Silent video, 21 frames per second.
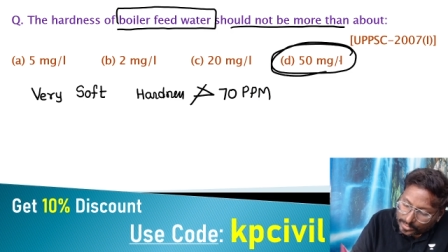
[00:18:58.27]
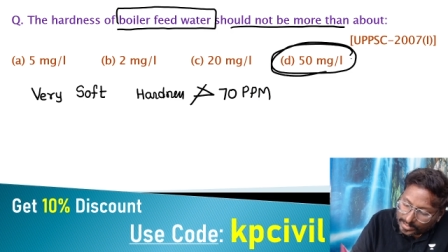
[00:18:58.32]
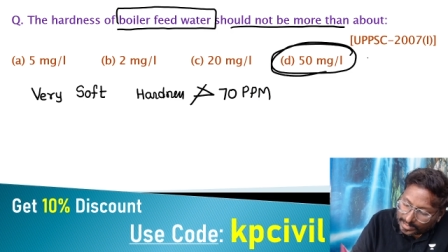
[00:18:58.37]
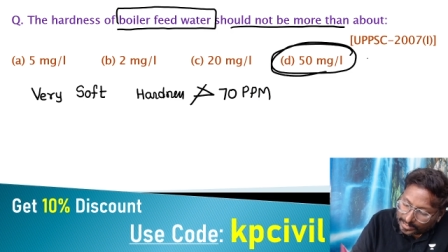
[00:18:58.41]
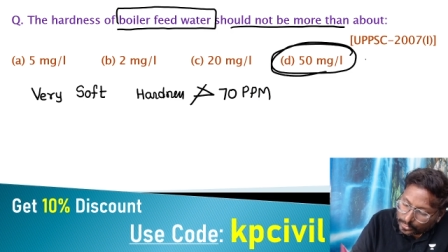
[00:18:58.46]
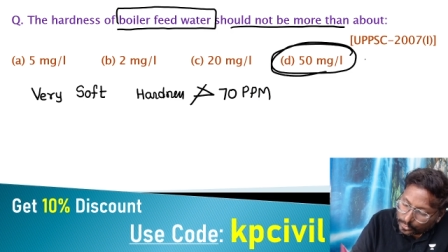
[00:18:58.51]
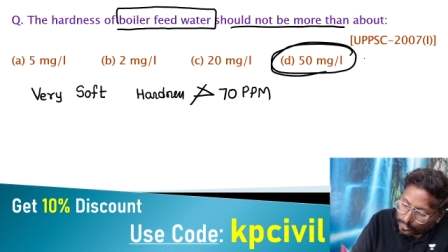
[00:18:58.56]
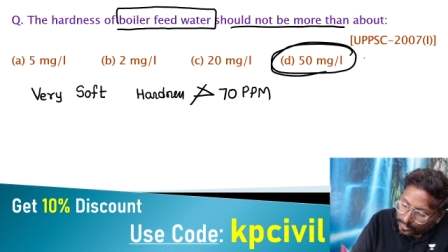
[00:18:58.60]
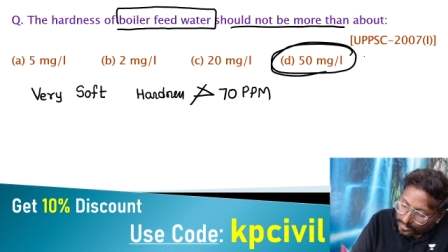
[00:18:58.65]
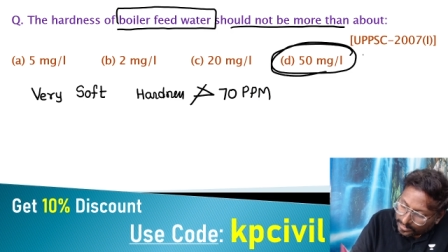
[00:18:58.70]

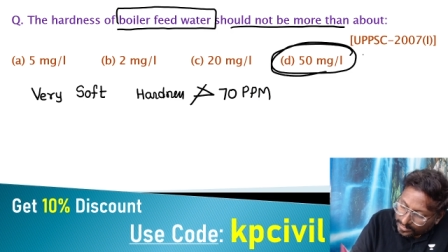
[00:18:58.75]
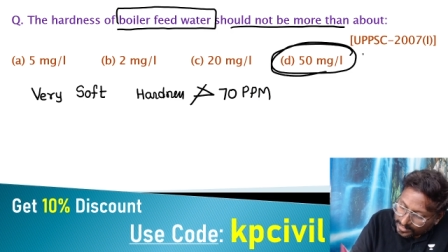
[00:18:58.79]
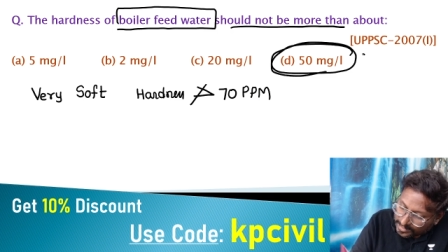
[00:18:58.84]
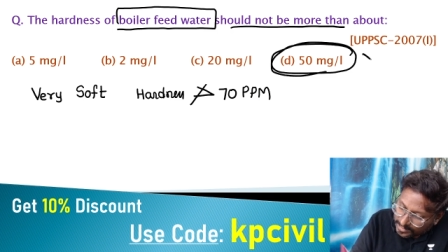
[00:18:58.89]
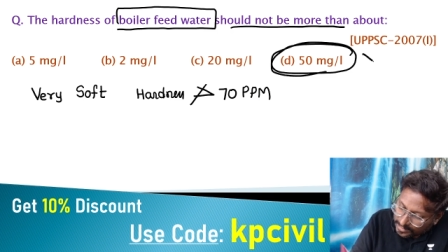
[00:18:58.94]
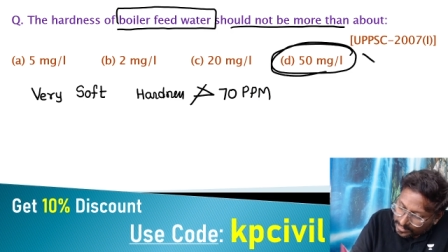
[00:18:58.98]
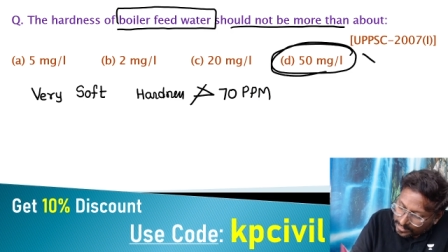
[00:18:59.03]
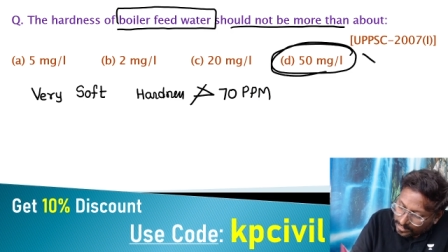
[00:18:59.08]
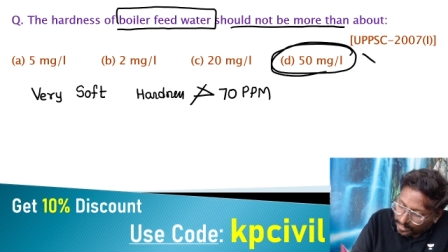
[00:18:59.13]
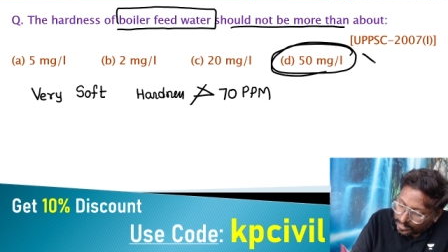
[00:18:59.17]
Actually this
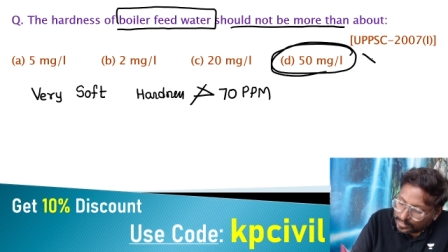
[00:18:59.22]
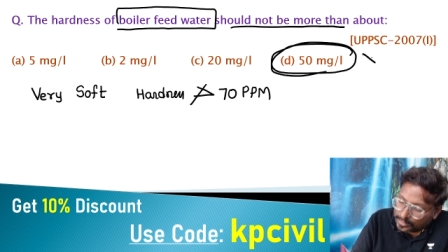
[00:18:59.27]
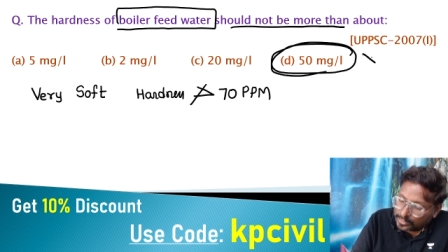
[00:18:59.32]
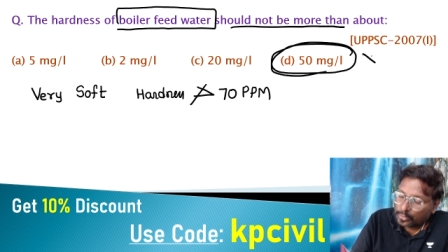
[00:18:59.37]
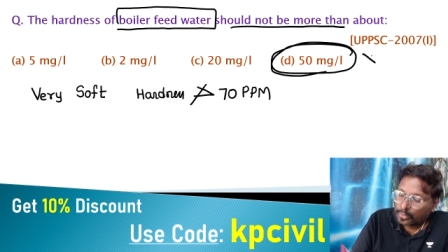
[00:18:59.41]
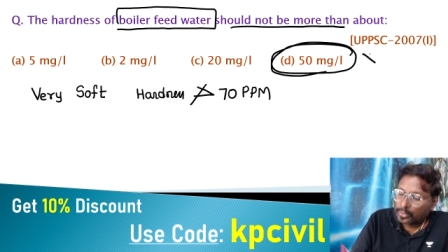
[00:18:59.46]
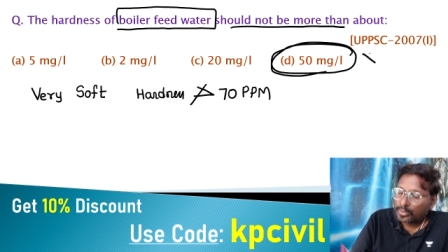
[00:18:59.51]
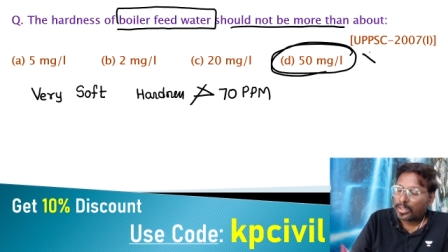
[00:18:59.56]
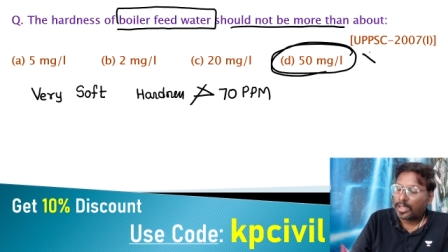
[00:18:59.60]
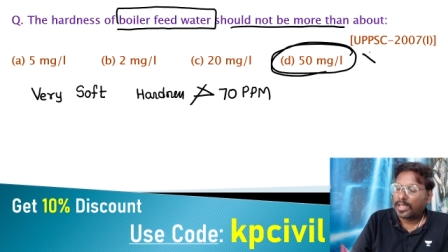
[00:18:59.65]
is
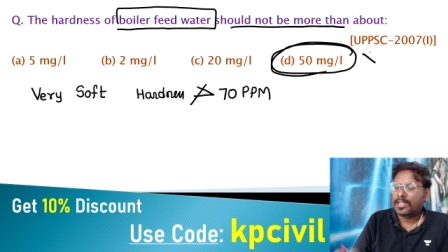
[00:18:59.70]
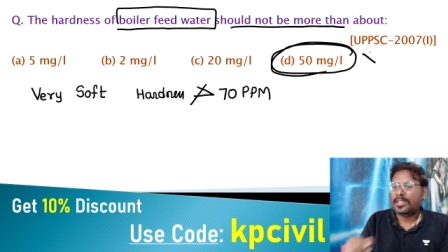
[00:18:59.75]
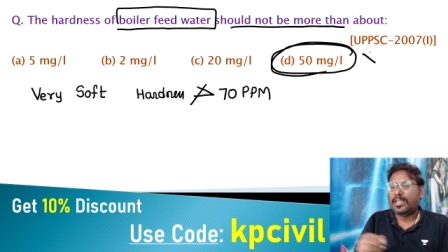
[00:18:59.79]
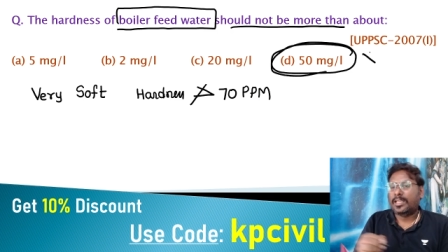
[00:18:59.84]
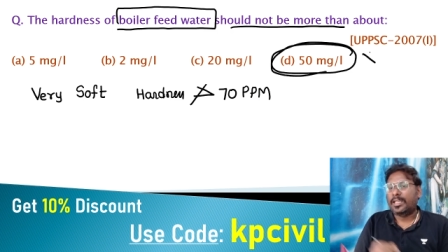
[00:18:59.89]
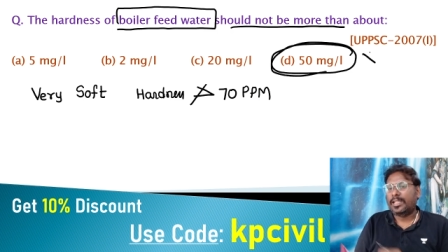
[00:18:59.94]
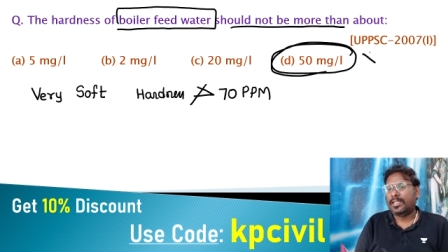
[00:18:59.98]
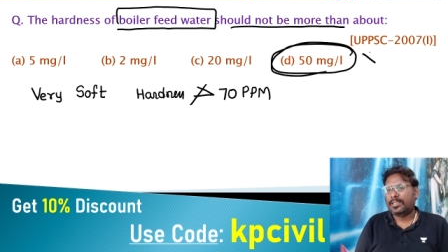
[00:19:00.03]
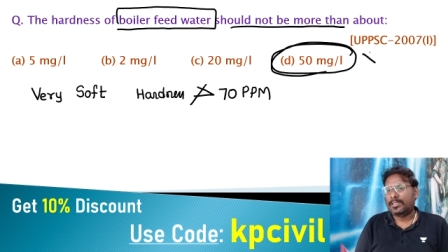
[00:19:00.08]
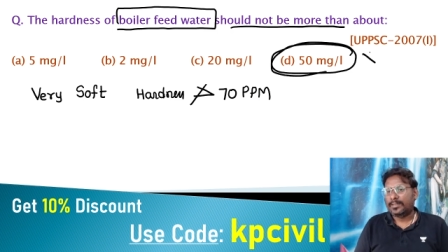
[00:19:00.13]
also not
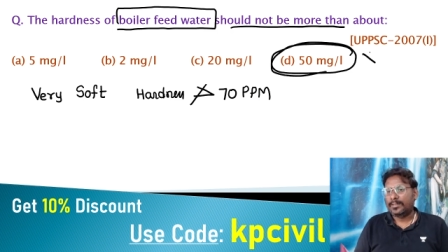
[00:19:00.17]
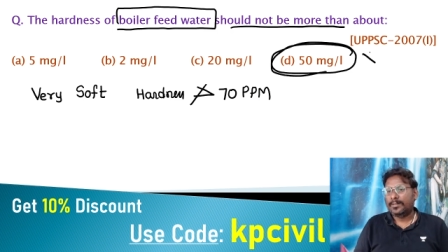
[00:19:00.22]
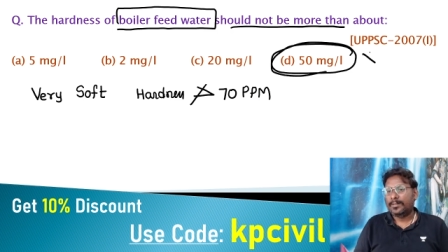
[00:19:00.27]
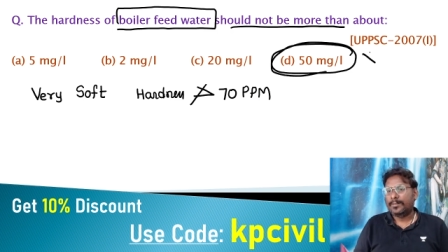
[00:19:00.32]
correct.